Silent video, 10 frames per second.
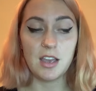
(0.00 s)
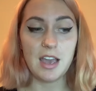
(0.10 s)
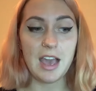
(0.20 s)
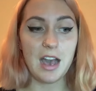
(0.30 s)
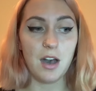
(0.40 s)

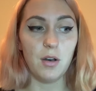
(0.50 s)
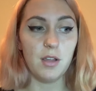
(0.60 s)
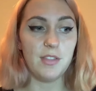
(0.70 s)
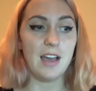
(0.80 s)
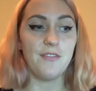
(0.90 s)
how
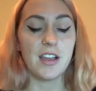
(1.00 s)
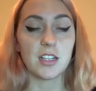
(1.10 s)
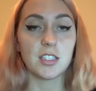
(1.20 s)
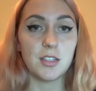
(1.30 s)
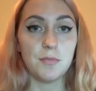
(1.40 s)
that
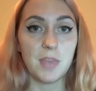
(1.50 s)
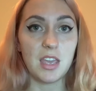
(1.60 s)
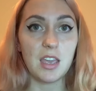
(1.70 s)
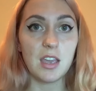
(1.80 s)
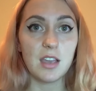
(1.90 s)
affects
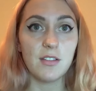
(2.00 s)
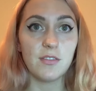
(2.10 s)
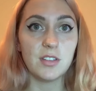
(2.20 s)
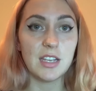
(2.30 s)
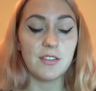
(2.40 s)
me
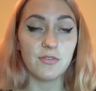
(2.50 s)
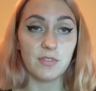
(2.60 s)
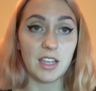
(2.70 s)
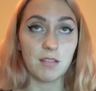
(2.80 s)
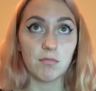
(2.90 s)

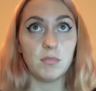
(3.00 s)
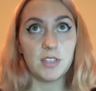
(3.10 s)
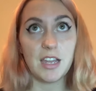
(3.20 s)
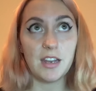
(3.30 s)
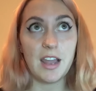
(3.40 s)
like
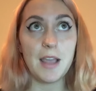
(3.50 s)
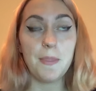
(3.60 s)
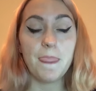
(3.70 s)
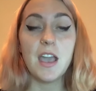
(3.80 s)
day to day.